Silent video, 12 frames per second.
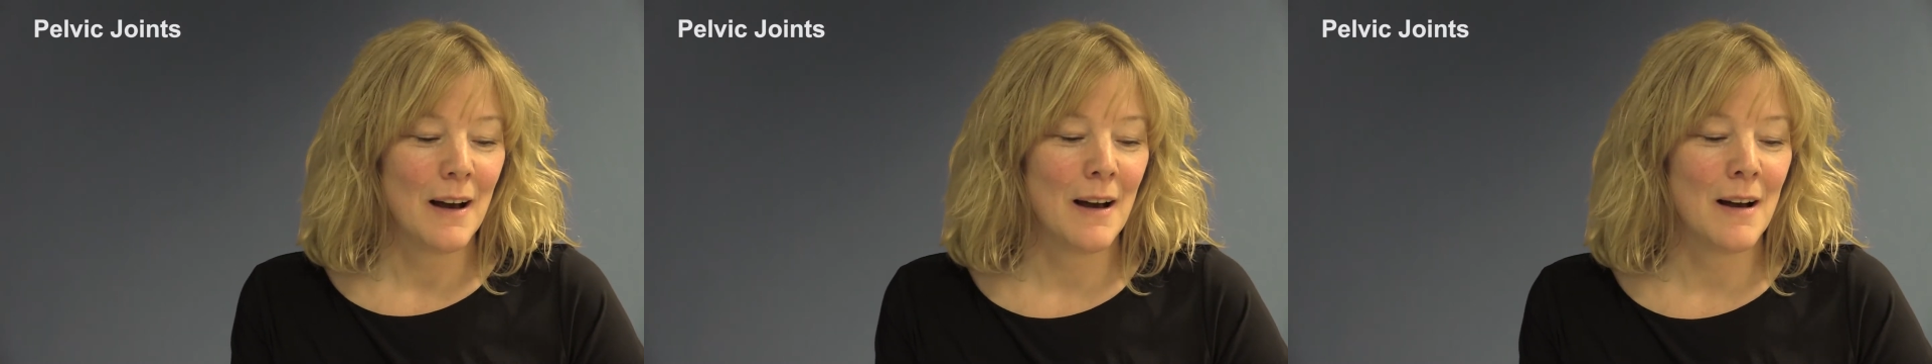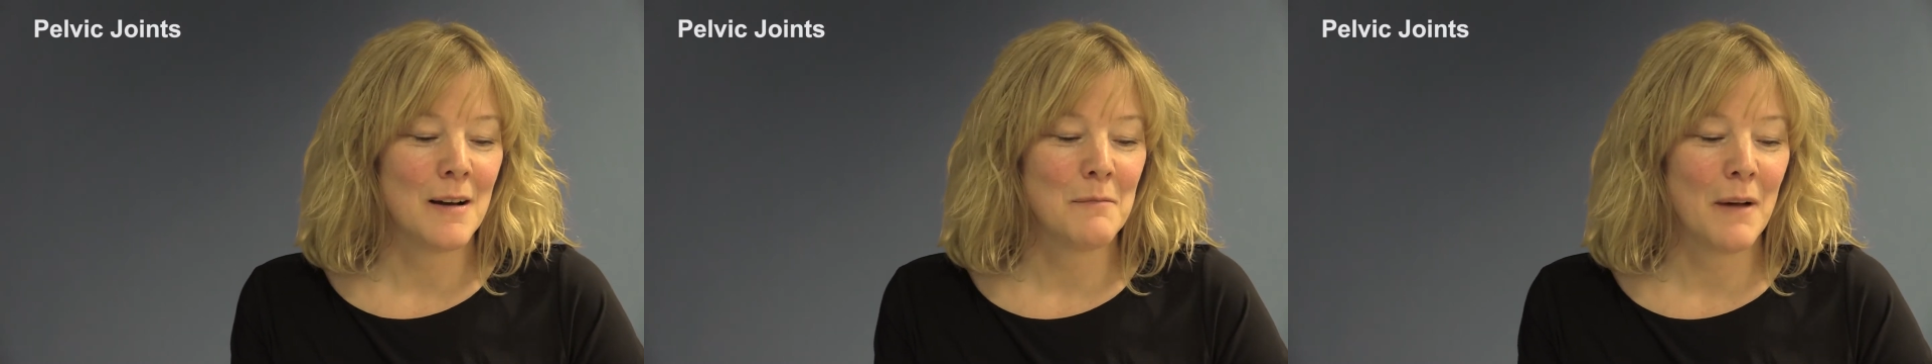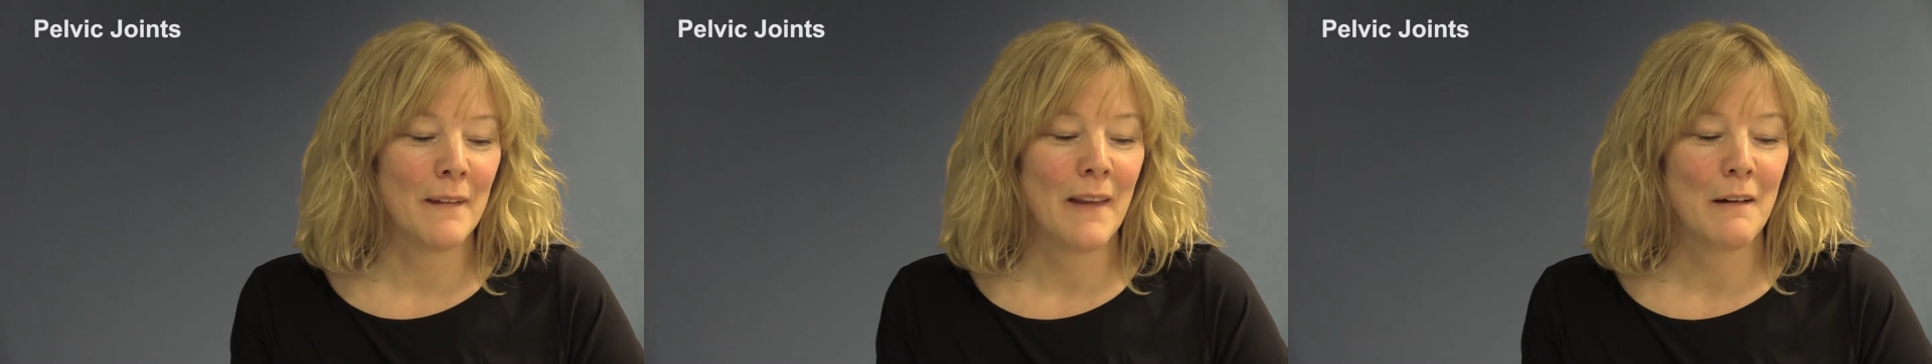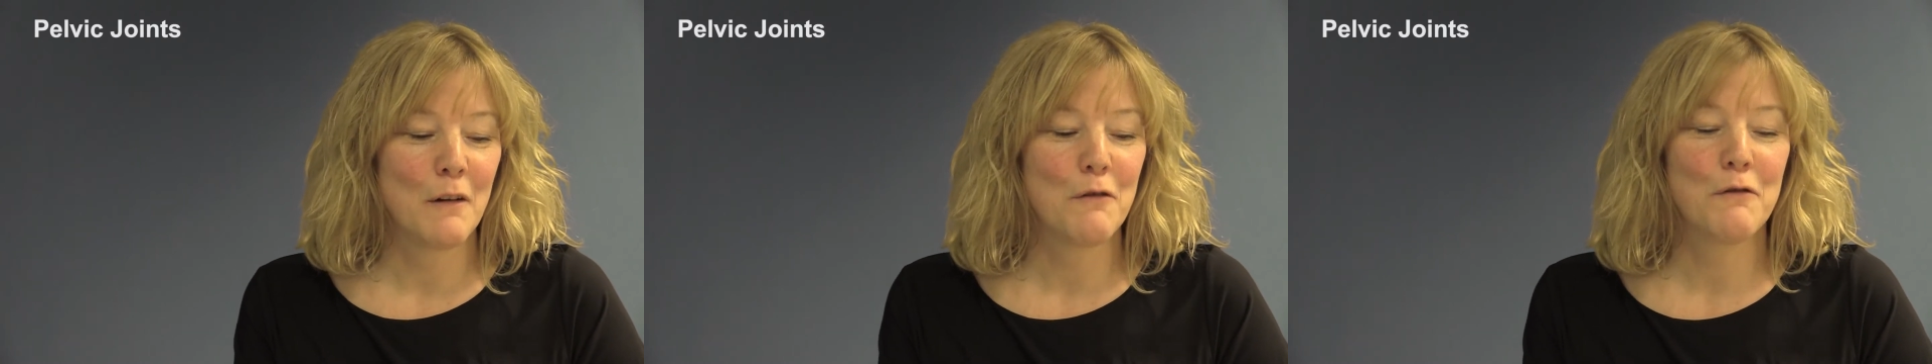And
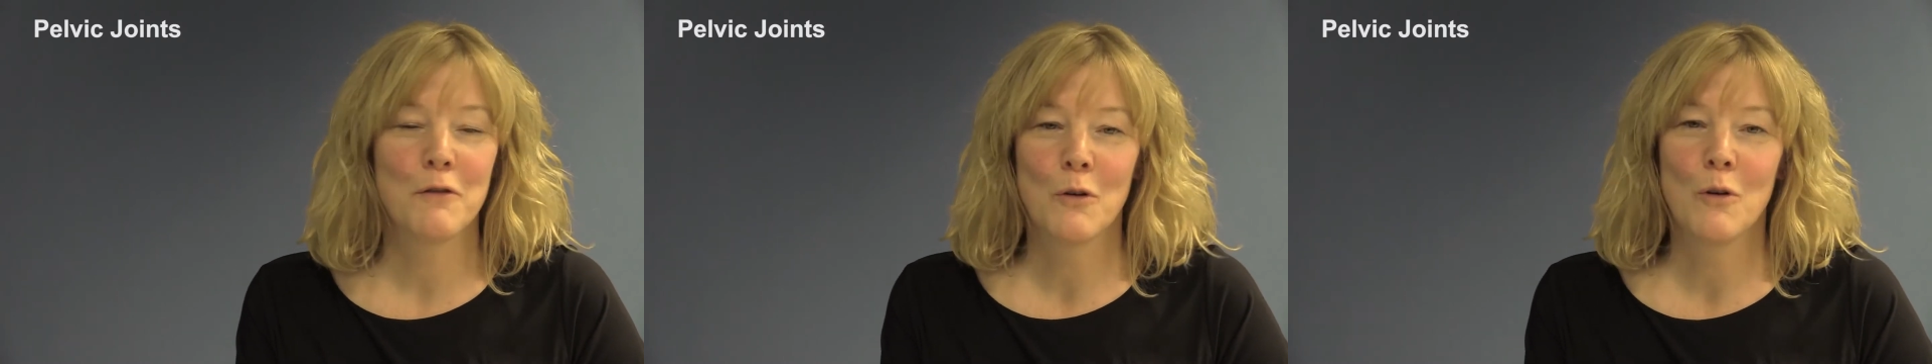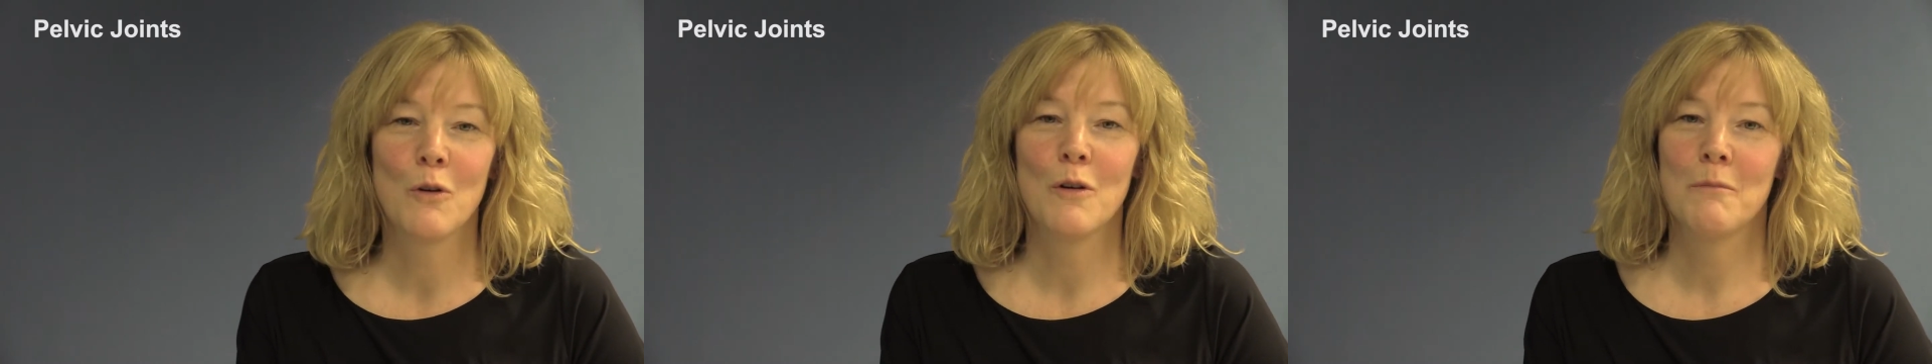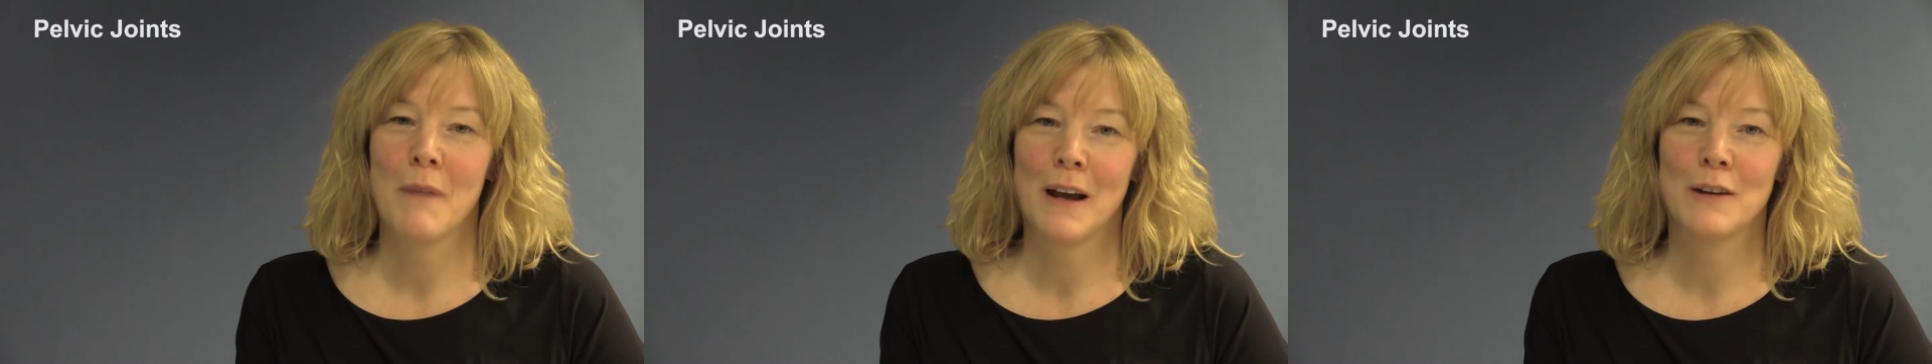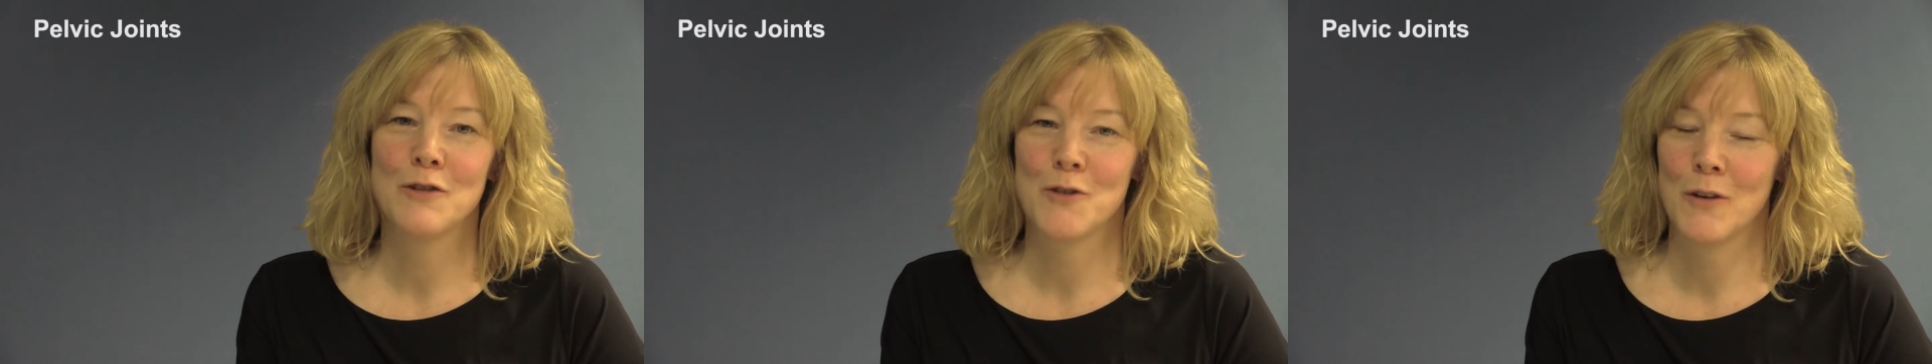there are four
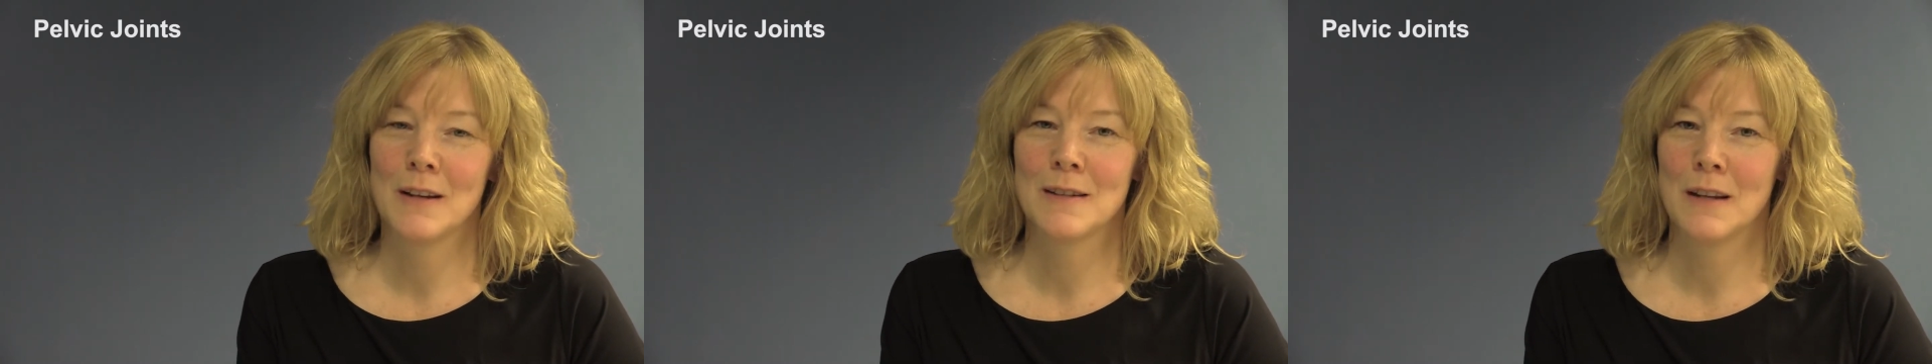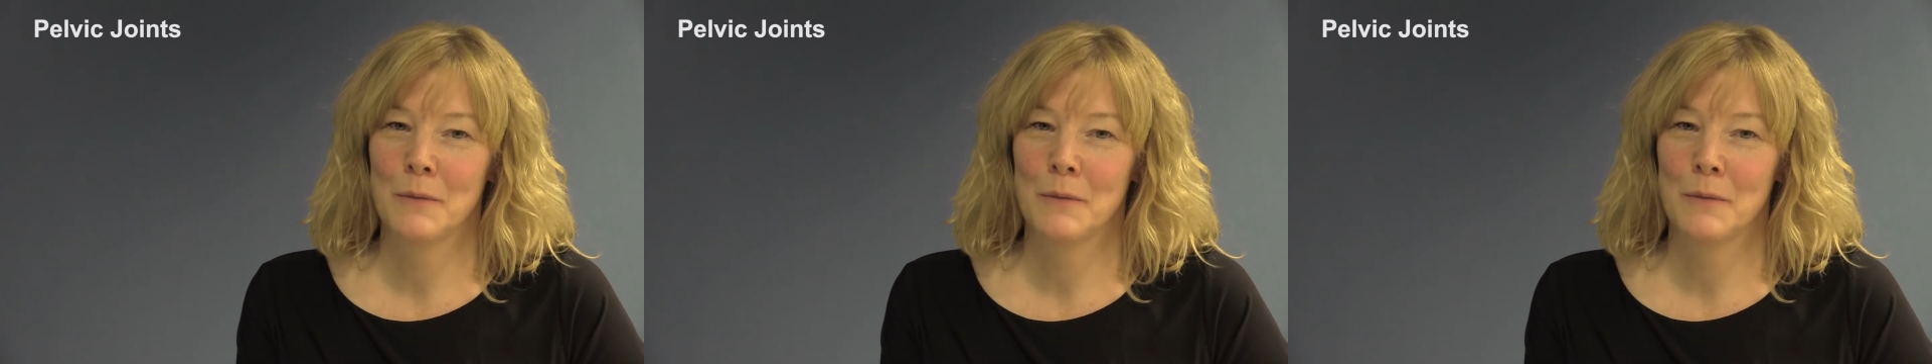main joints